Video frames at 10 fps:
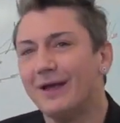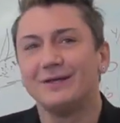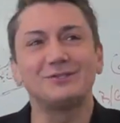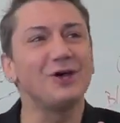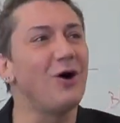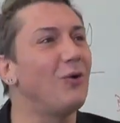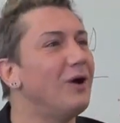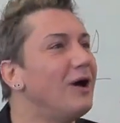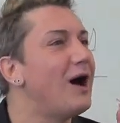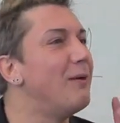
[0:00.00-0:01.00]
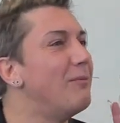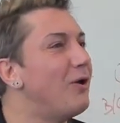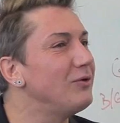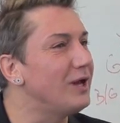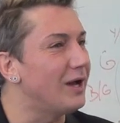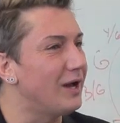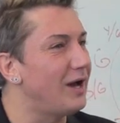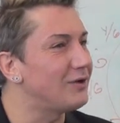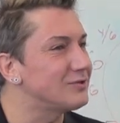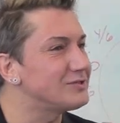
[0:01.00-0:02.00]
So, ammonia,
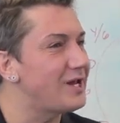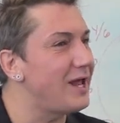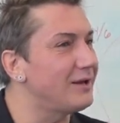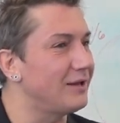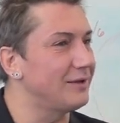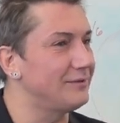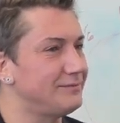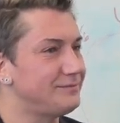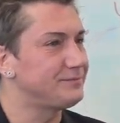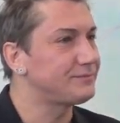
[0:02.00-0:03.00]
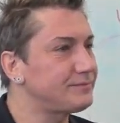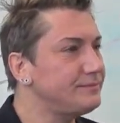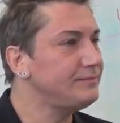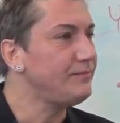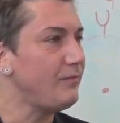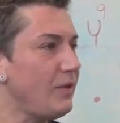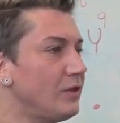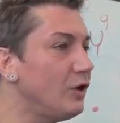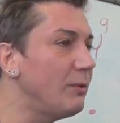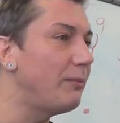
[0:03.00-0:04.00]
understand it.
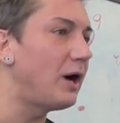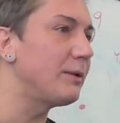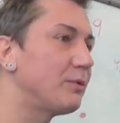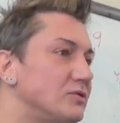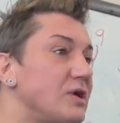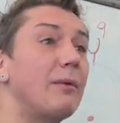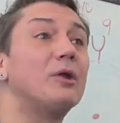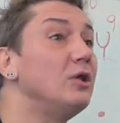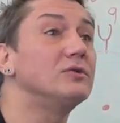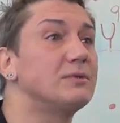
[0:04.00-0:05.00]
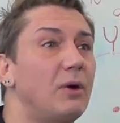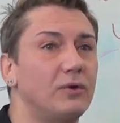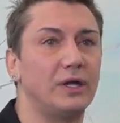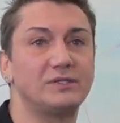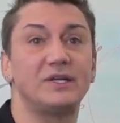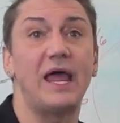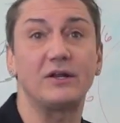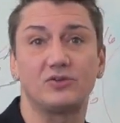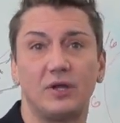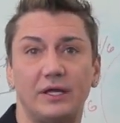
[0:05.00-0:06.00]
The human body produces, I'm going to use ammonia. It's a
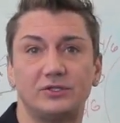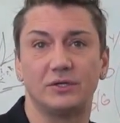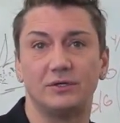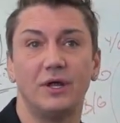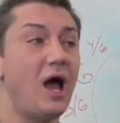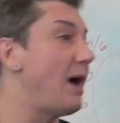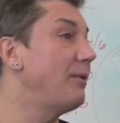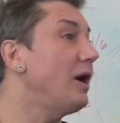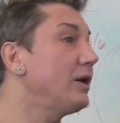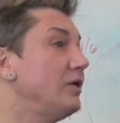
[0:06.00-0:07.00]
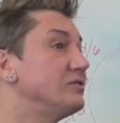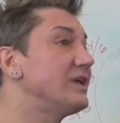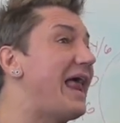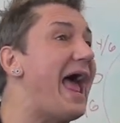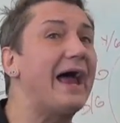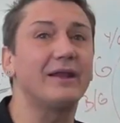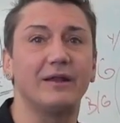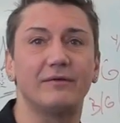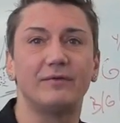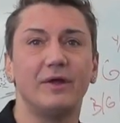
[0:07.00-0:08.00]
natural agent. I'm not going to use an
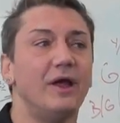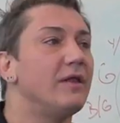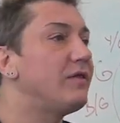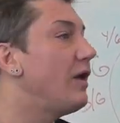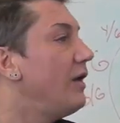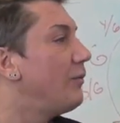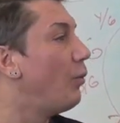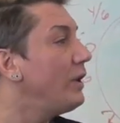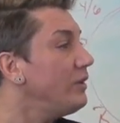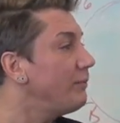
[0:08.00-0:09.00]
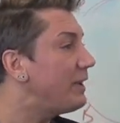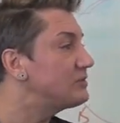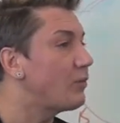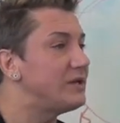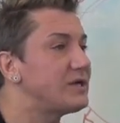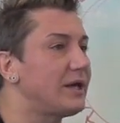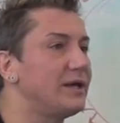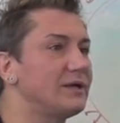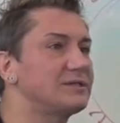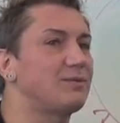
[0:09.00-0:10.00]
additive. One of the best ways I
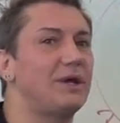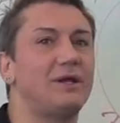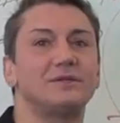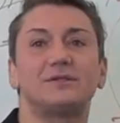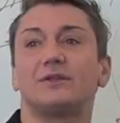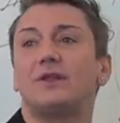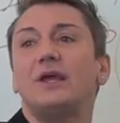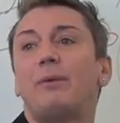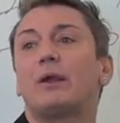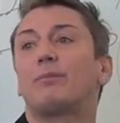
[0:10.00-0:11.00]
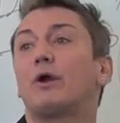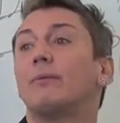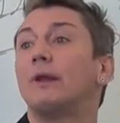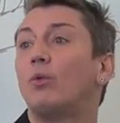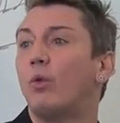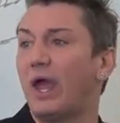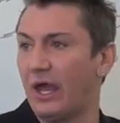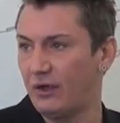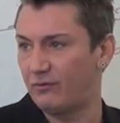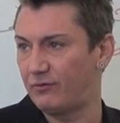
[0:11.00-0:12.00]
can explain this, think about a permanent
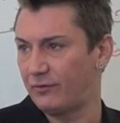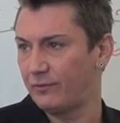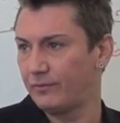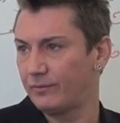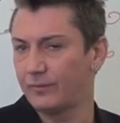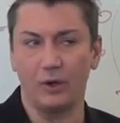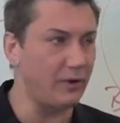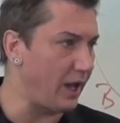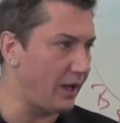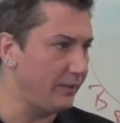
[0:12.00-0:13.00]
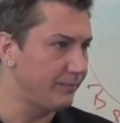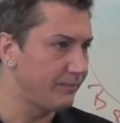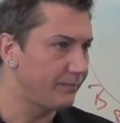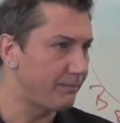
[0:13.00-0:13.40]
wave, okay?